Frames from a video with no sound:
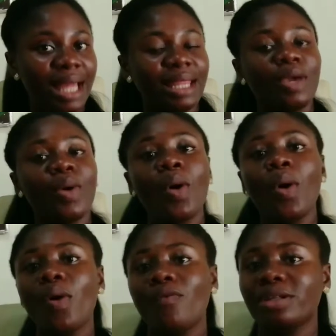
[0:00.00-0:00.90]
And then you
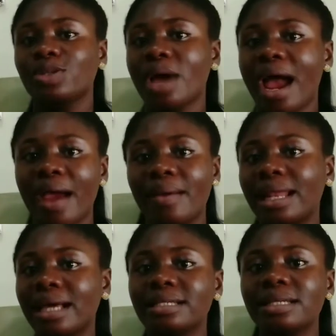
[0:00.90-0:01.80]
go over to
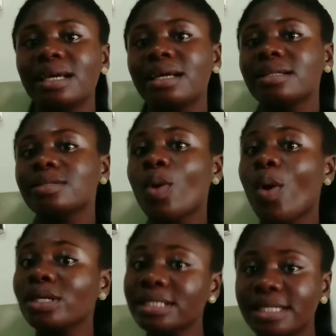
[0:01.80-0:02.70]
Ireland to
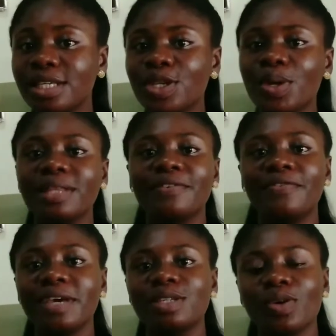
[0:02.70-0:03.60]
continue the
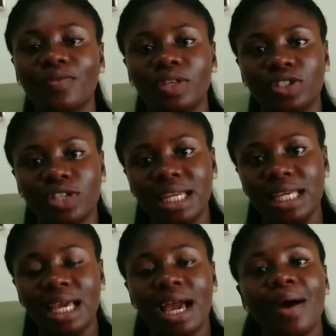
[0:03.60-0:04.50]
phase of the
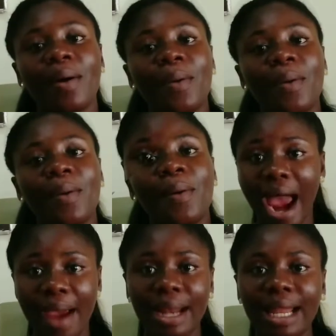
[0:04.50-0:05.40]
journey. When you get to
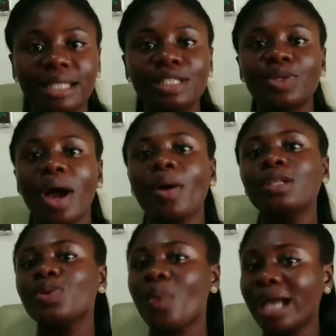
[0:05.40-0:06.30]
Ireland, you are
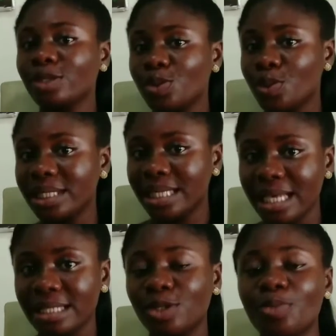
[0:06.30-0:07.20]
going to write two
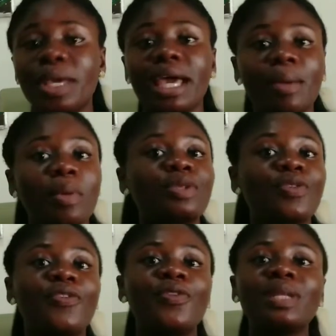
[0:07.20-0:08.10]
tests to be able
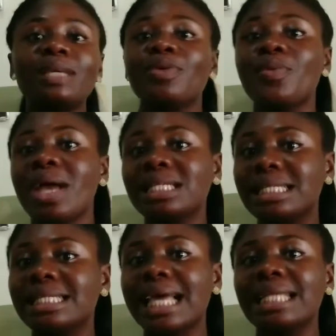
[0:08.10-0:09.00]
to fully be
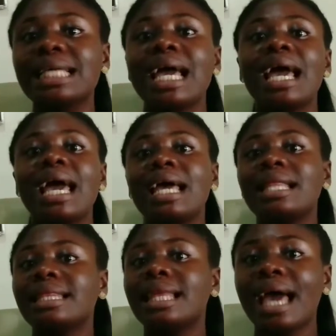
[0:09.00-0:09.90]
registered in